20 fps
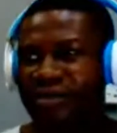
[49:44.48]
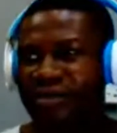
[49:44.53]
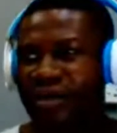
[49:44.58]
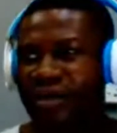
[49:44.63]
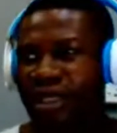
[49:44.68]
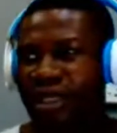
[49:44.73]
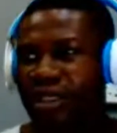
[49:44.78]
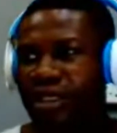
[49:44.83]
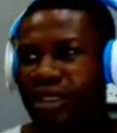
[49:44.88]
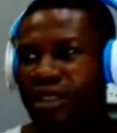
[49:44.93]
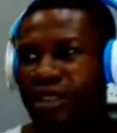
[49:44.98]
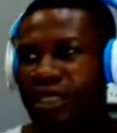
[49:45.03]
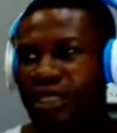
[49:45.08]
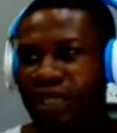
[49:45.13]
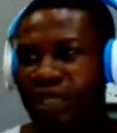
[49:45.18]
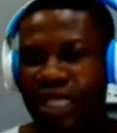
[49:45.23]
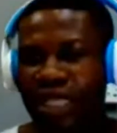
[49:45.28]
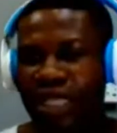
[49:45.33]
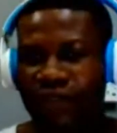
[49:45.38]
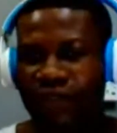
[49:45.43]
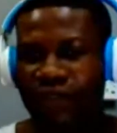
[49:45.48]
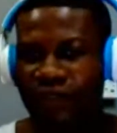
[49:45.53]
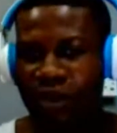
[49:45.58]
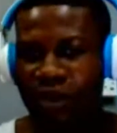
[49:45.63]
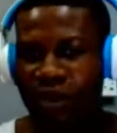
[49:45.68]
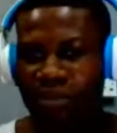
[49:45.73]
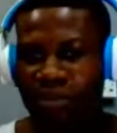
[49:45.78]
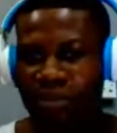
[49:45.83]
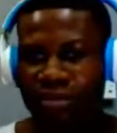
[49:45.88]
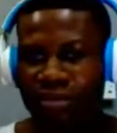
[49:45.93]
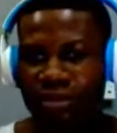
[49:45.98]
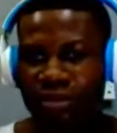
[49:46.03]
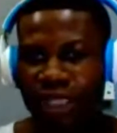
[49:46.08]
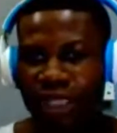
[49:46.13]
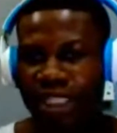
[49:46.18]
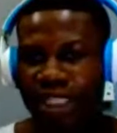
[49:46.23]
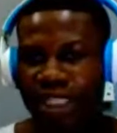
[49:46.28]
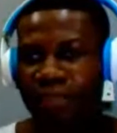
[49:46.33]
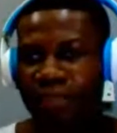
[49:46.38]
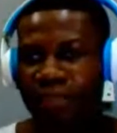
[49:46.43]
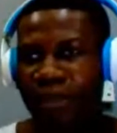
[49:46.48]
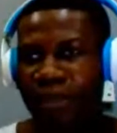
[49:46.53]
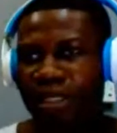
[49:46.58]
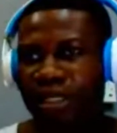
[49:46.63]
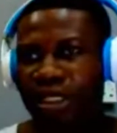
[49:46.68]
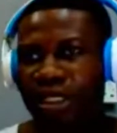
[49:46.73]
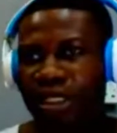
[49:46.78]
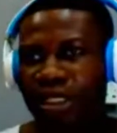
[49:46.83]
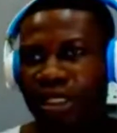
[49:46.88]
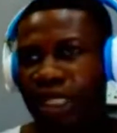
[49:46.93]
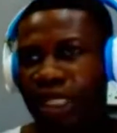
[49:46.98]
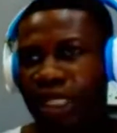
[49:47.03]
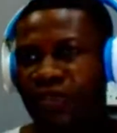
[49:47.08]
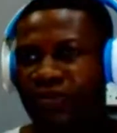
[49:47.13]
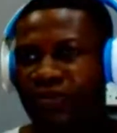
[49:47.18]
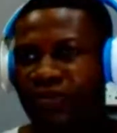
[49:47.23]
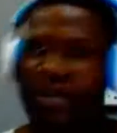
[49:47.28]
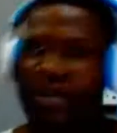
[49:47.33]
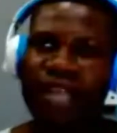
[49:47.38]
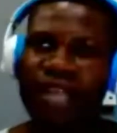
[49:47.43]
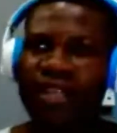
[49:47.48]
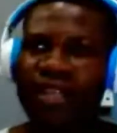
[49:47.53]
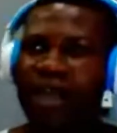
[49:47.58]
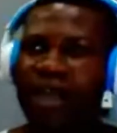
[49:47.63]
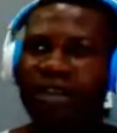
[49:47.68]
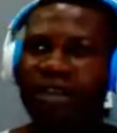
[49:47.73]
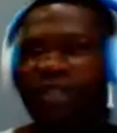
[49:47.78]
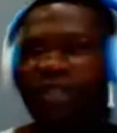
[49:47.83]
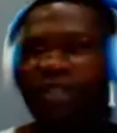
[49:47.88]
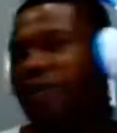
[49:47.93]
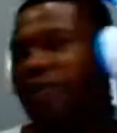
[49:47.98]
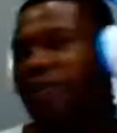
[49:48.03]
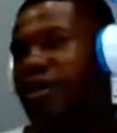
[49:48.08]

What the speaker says: form. It's a percentage of right now. It's a percentage